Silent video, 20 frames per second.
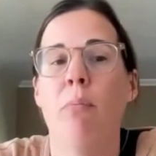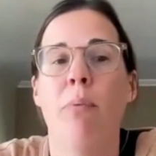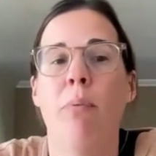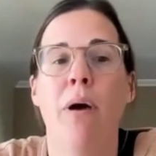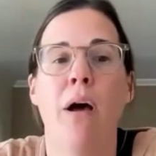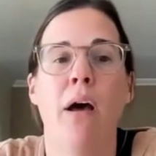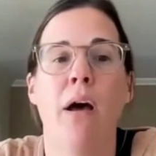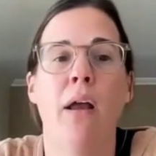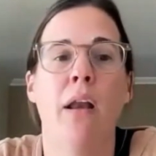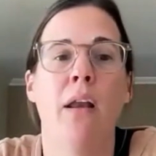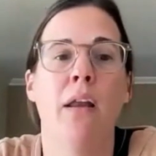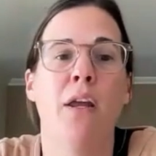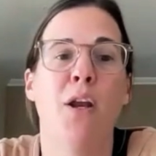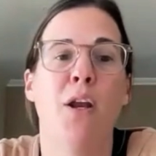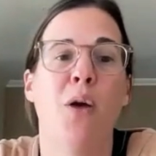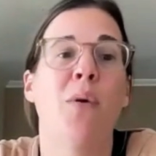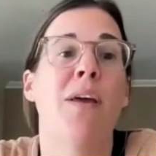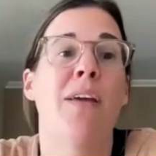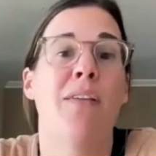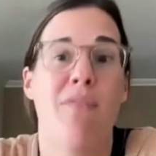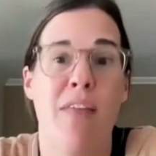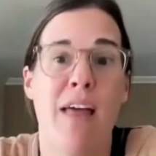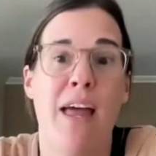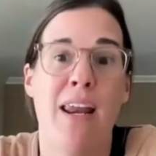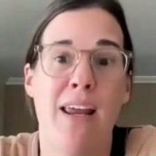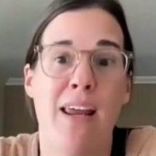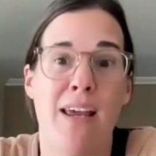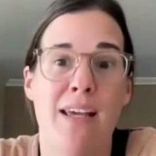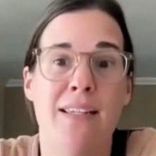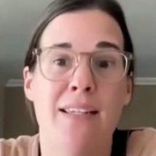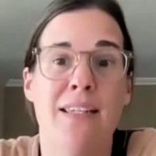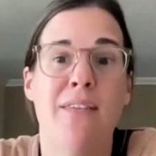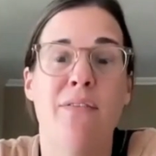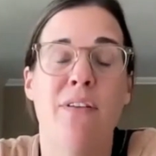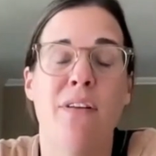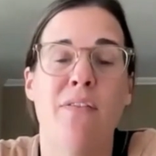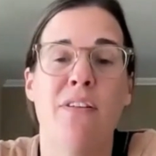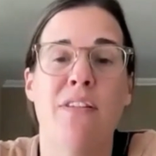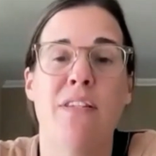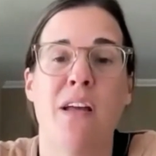but you know if that is
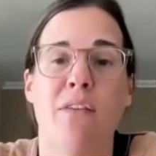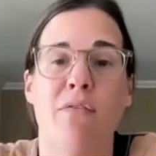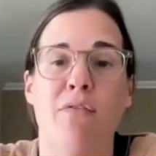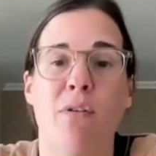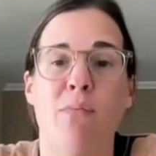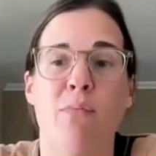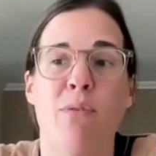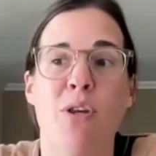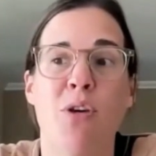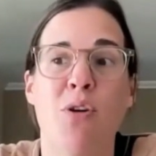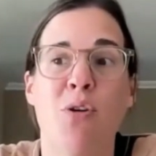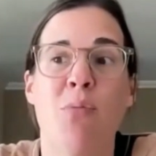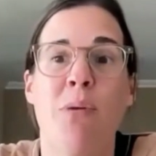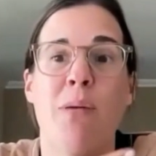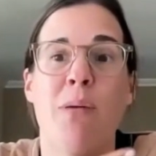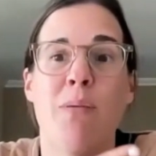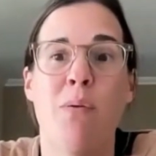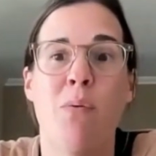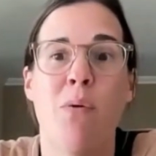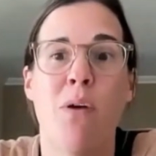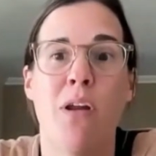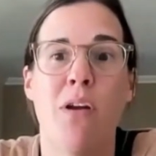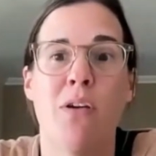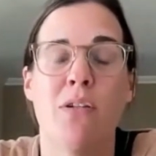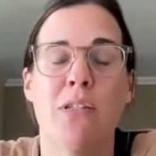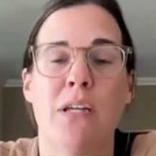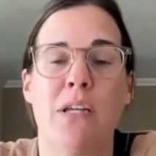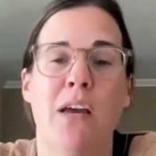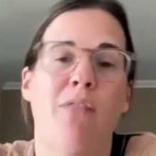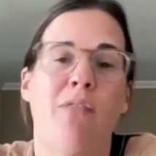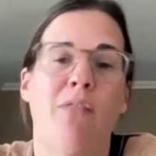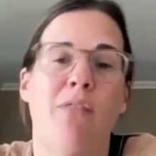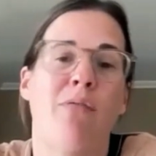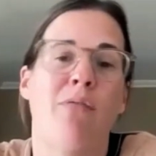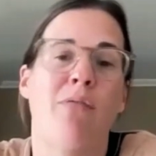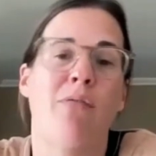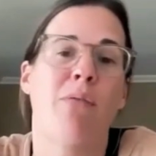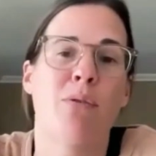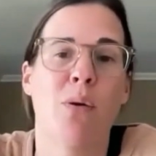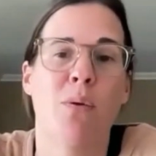even if it's not from you maybe one of your staff
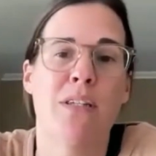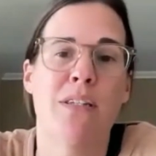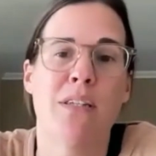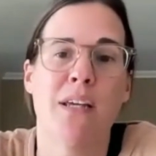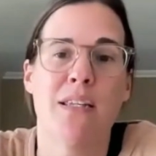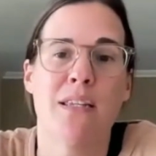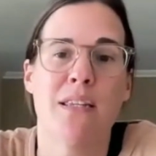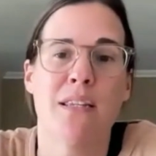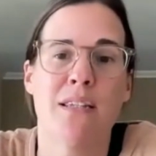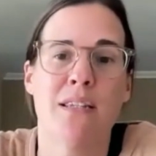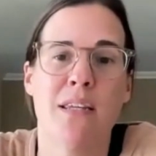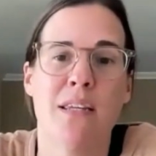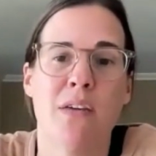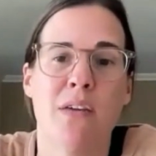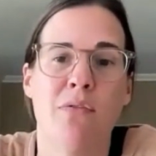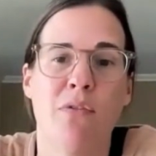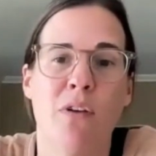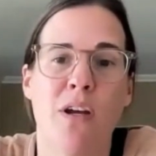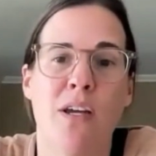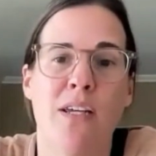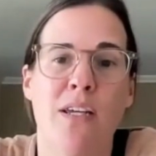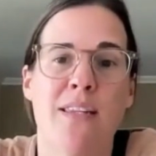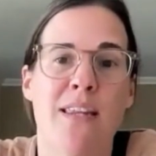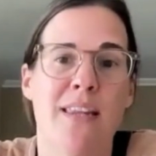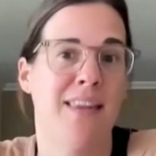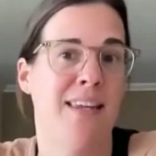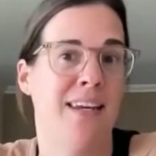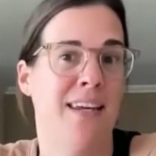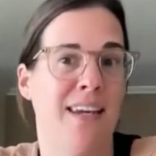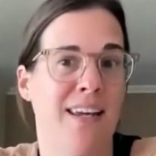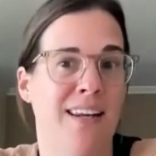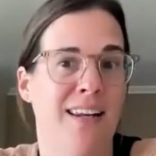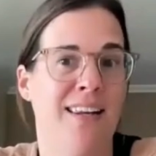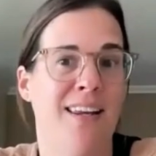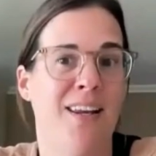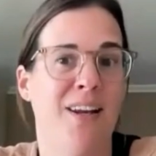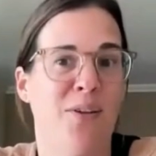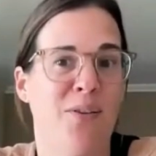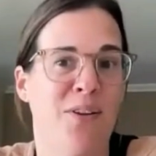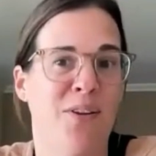members always says this key phrase that the kid
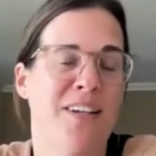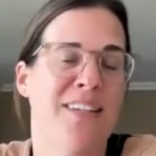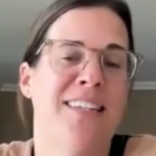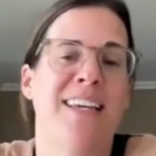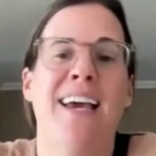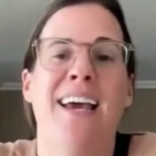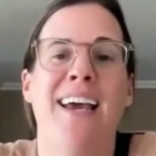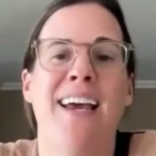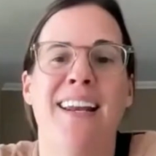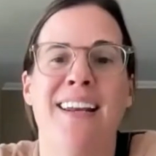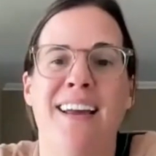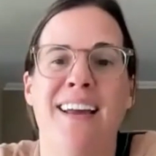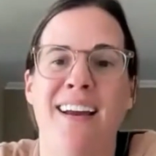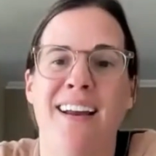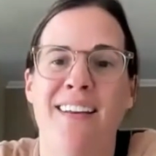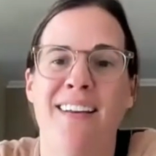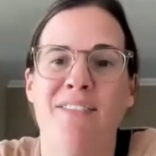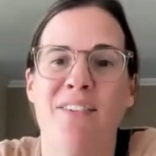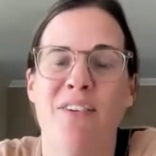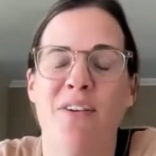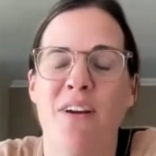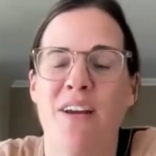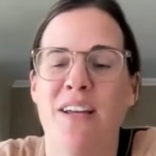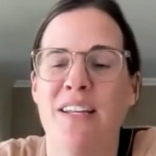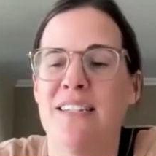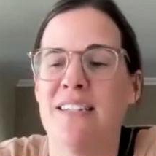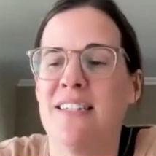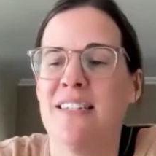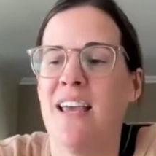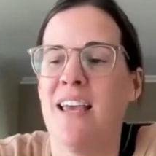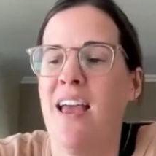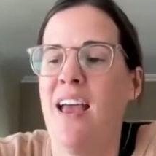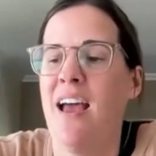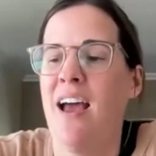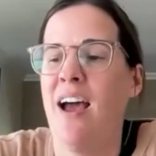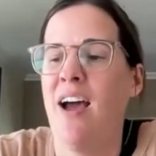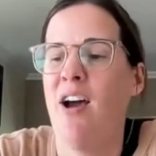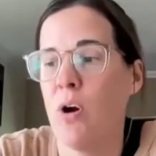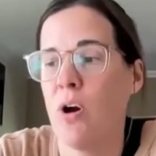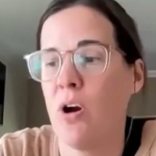you know looks at and kind of grins
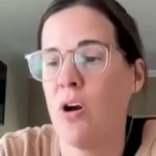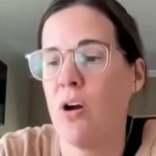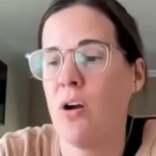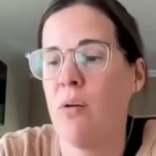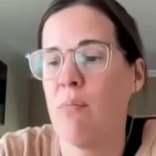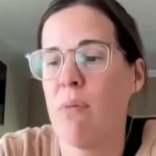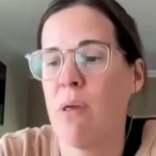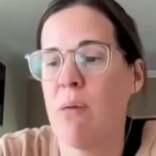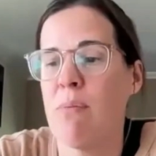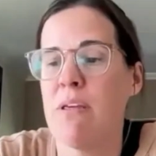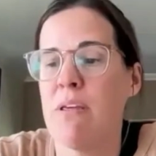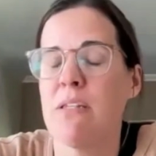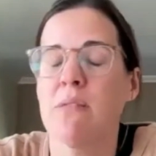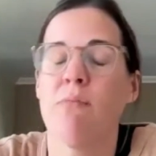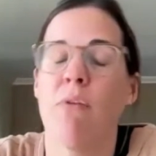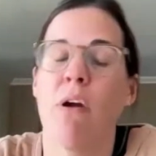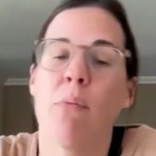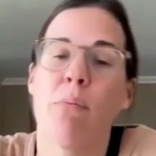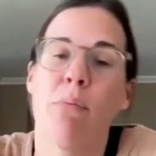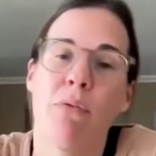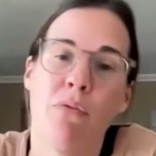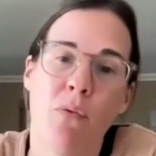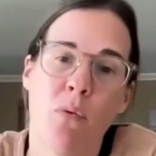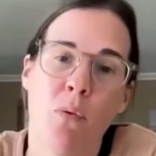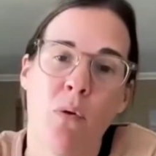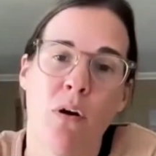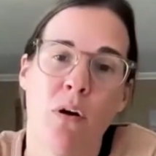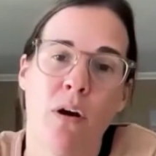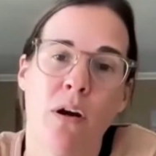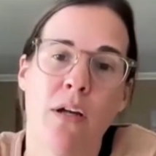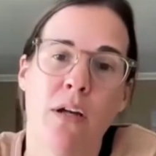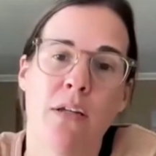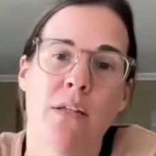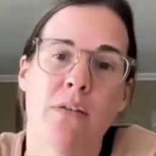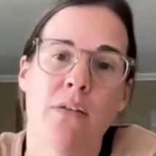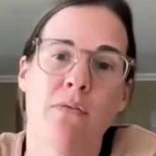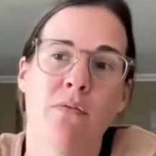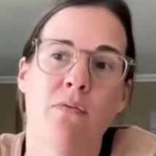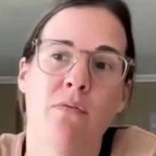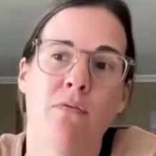or maybe right before is
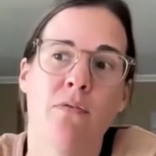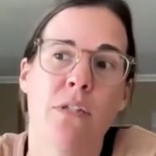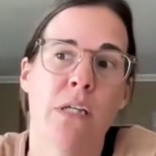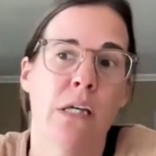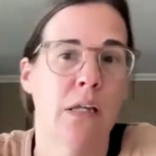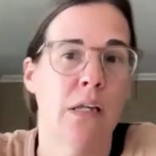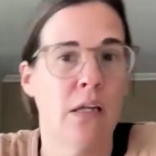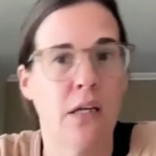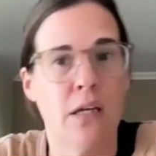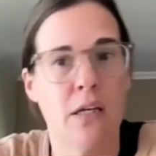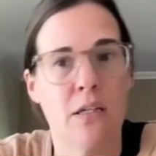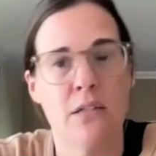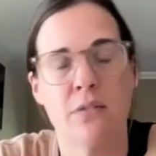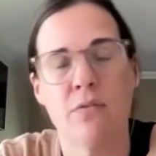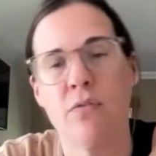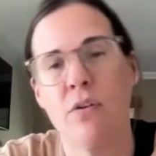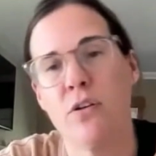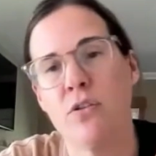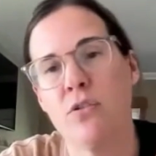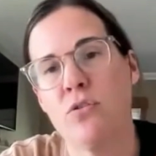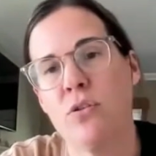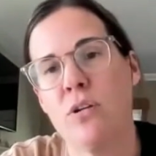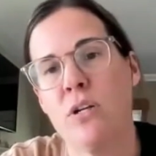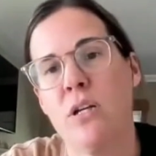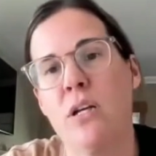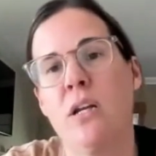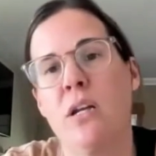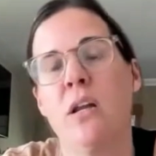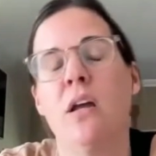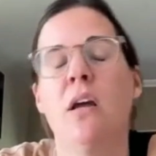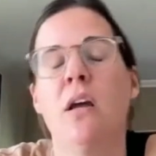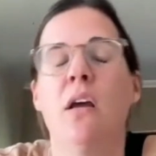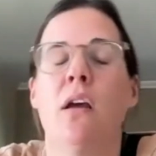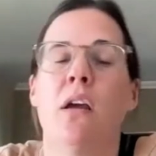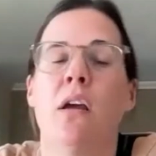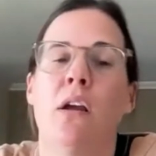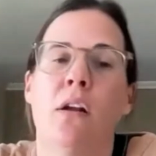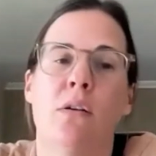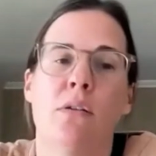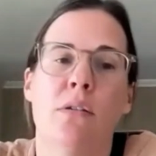he silly is he frustrated
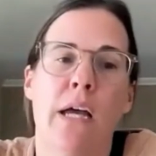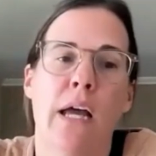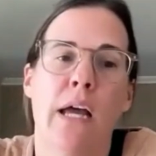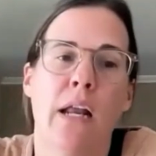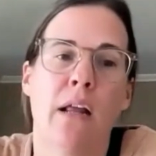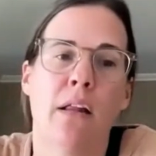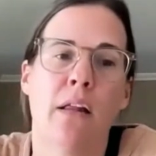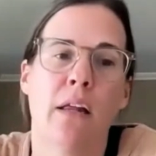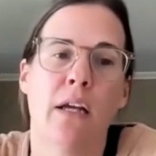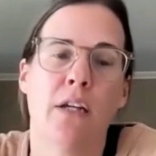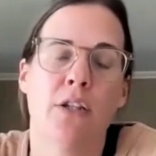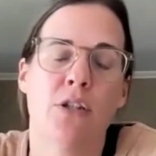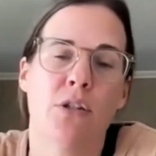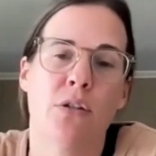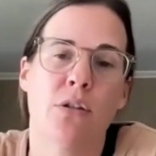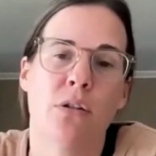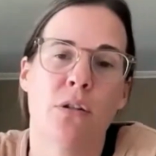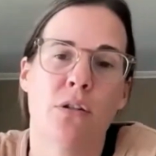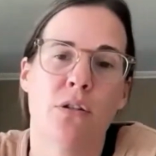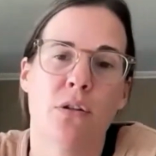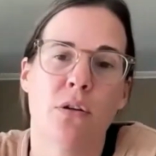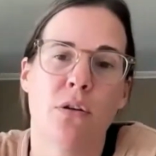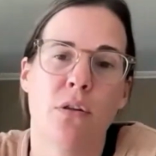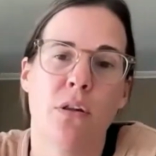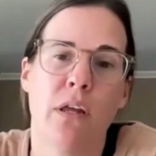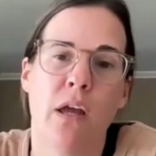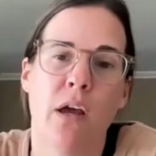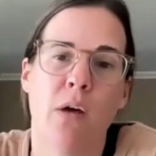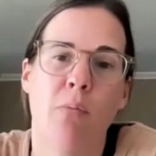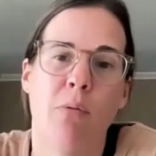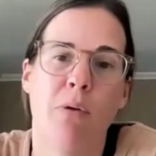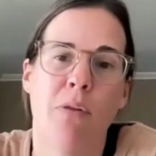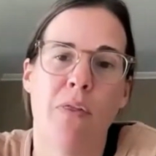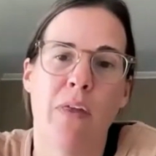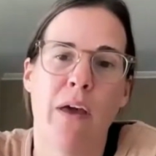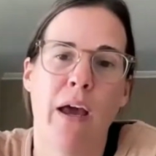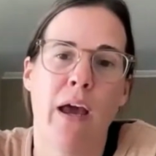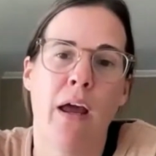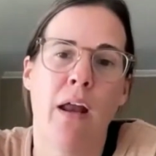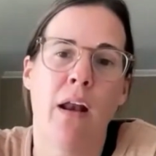you know data collection could certainly help
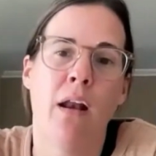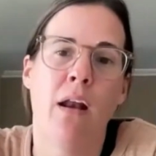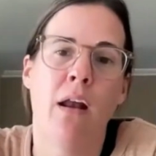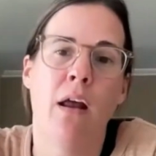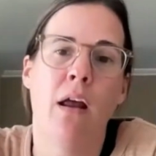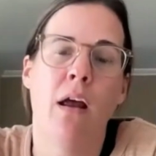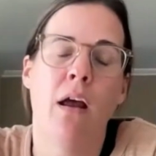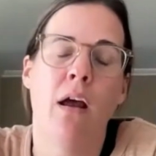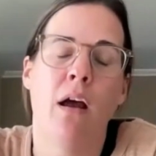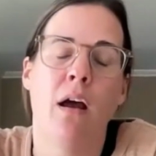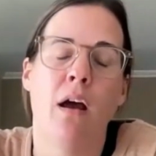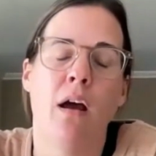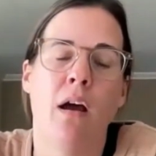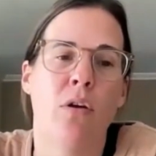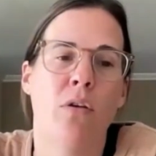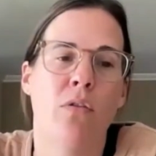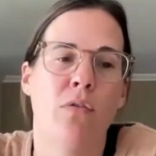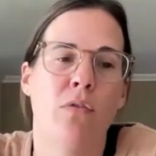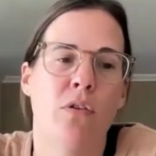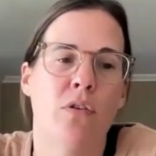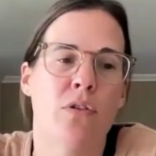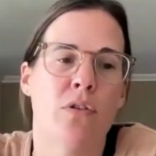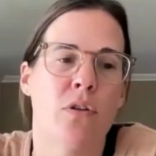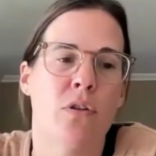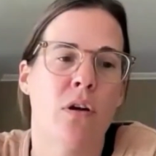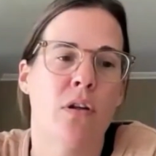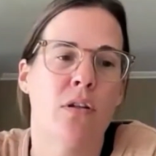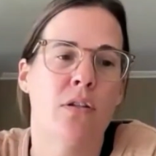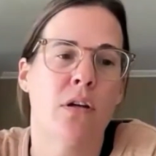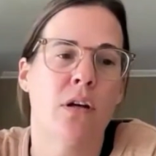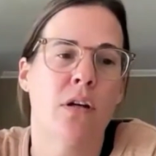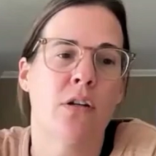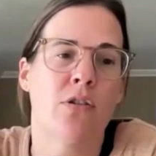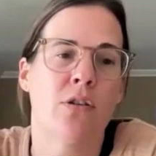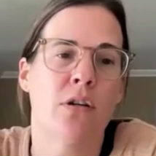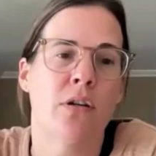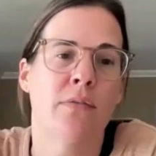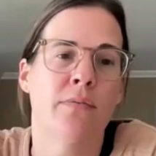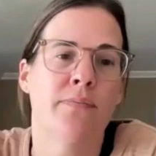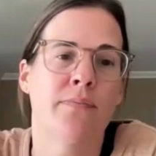with that what are your first thoughts
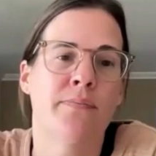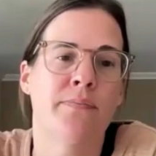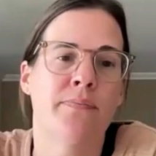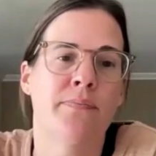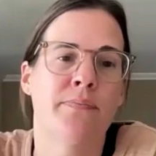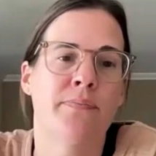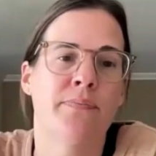audra